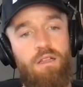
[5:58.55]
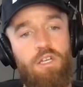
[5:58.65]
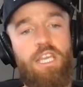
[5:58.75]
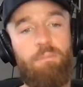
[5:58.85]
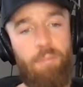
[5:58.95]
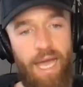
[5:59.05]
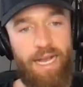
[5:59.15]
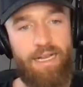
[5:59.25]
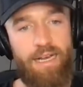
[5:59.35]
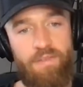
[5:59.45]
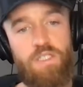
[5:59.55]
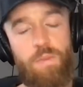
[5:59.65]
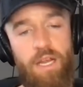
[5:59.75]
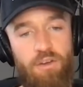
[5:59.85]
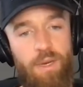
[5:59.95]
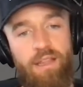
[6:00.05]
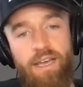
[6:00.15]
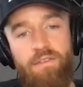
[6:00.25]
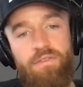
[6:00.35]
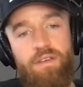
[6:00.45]
Looking back on this period of my
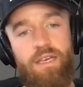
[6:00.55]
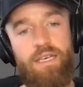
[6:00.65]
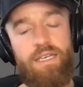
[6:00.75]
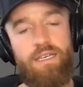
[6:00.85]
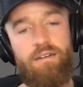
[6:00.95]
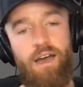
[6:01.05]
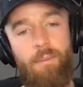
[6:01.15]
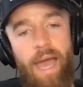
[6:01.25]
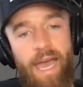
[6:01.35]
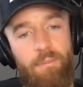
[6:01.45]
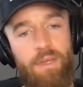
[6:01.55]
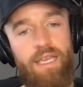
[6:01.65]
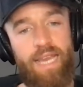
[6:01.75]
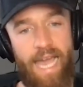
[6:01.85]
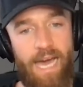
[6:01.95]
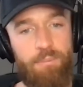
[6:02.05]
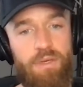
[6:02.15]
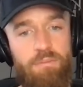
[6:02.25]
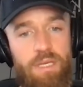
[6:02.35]
life, I'm happy it happened